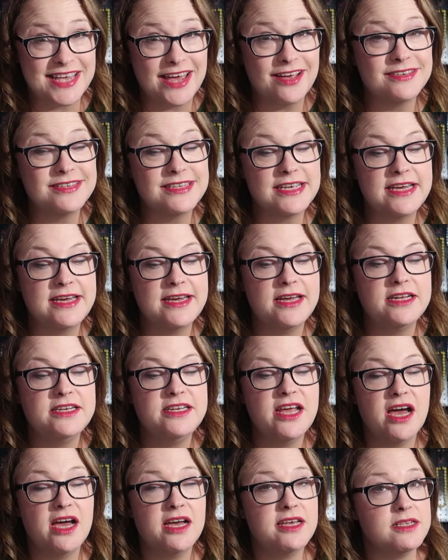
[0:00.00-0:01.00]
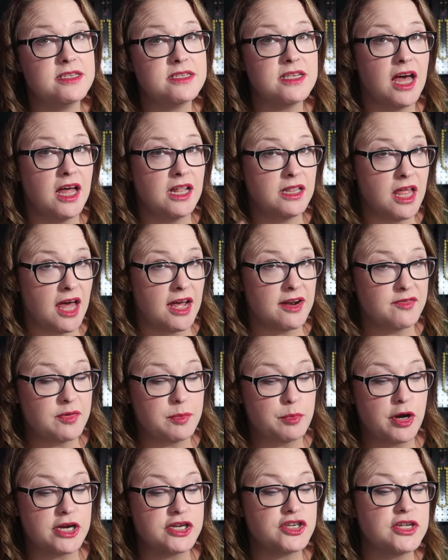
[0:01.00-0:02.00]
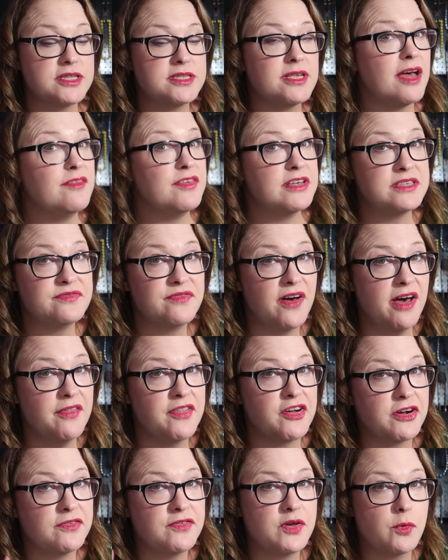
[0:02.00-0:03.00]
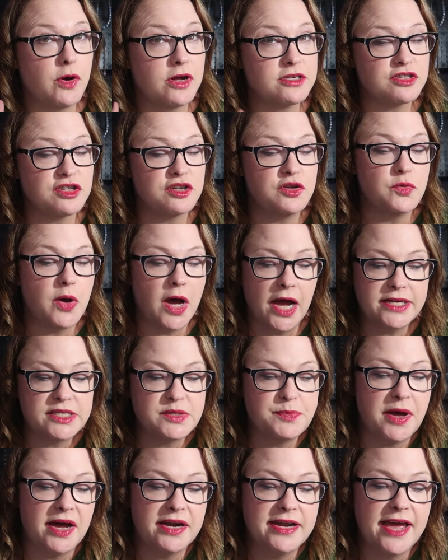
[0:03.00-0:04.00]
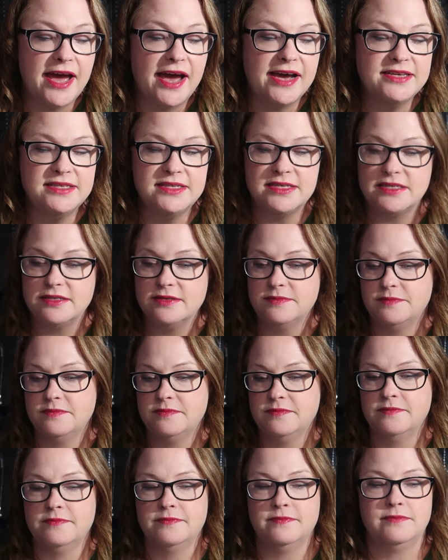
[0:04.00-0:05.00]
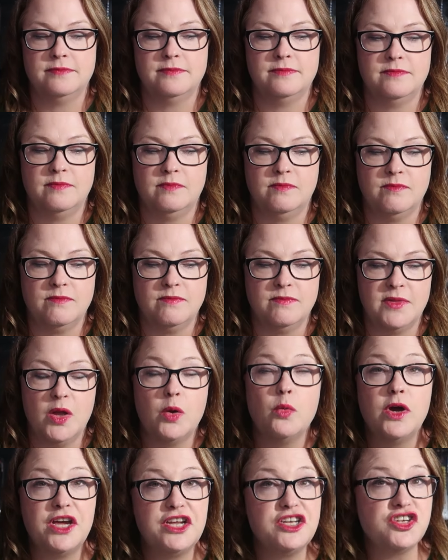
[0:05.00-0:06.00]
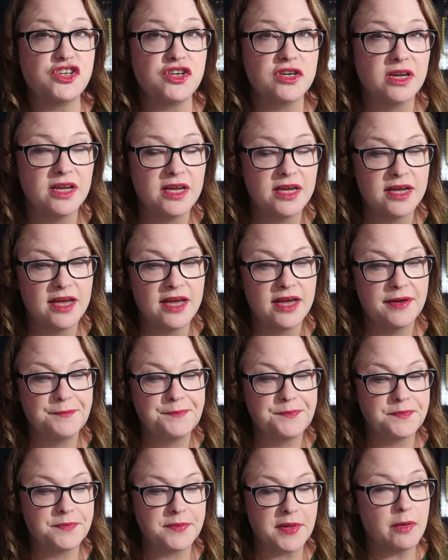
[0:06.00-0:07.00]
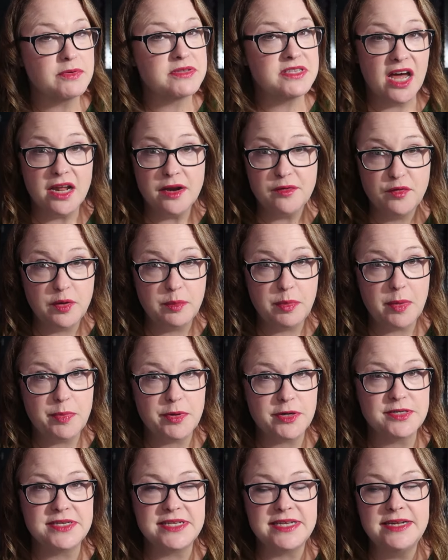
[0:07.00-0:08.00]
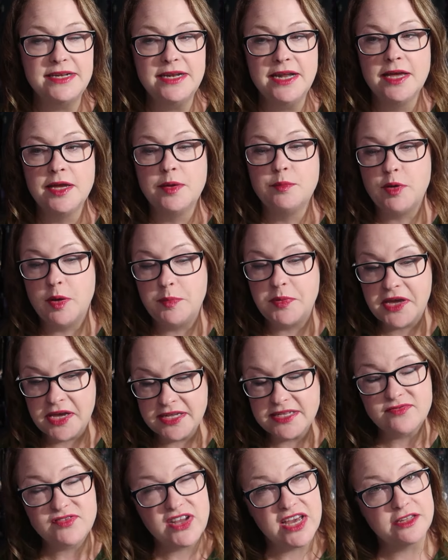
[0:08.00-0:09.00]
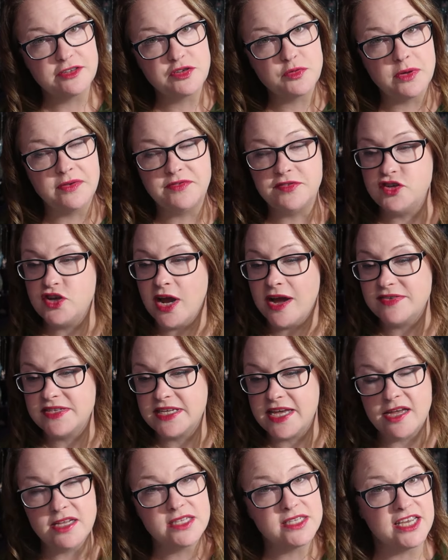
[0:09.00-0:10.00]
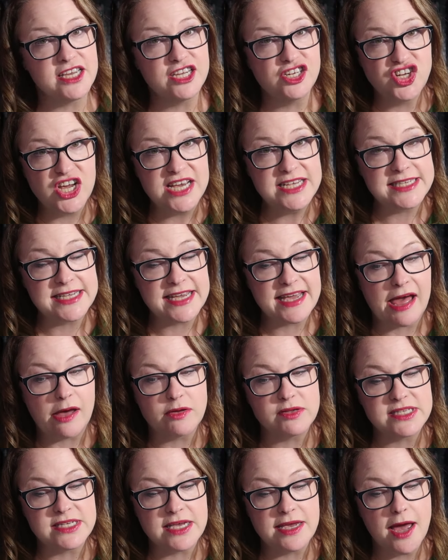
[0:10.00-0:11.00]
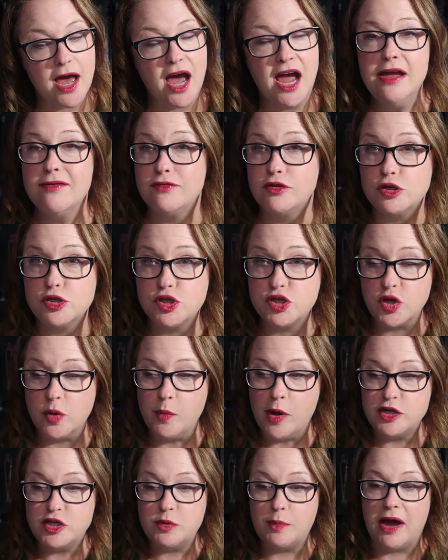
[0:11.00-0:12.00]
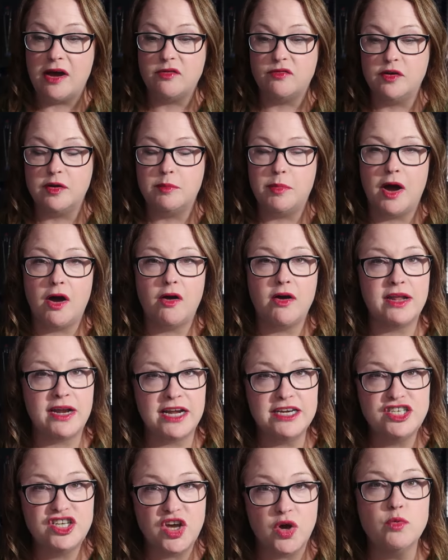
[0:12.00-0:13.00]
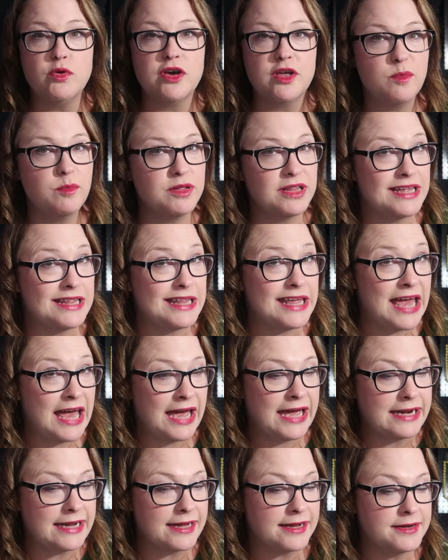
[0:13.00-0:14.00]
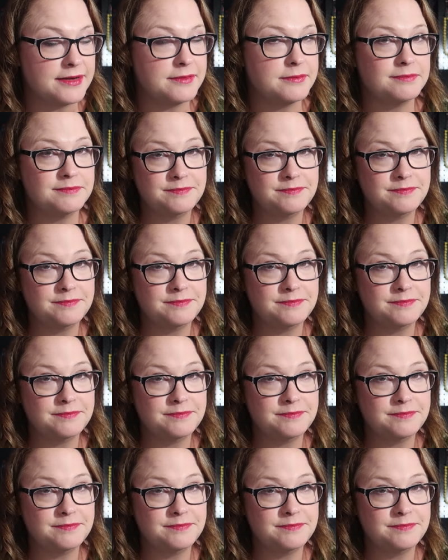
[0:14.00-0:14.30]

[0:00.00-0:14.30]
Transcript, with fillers: Kelce does a lot of impressions of his father if you watch the New Heights podcast, which I was not a football person, but because of Taylor Swift and Travis Kelce and Jason Kelce, I have learned so much about football and I don't completely hate it.